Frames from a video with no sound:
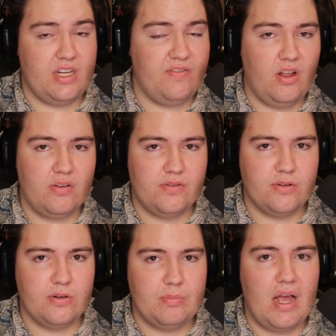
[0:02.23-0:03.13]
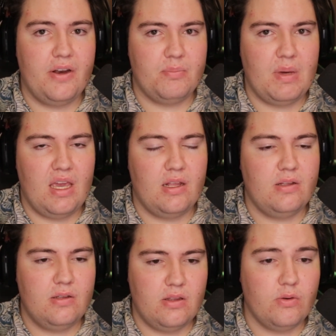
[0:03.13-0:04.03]
devlog for Bounding
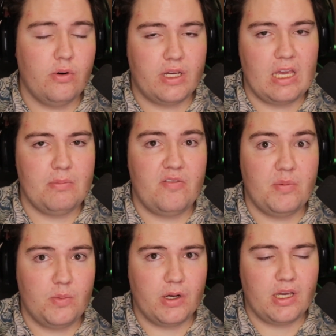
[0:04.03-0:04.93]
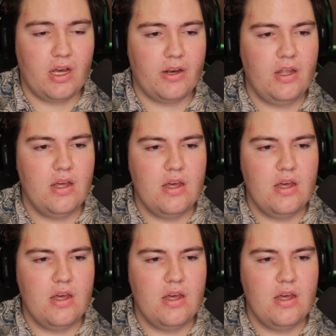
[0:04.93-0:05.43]
Main, the horror game I've been working on.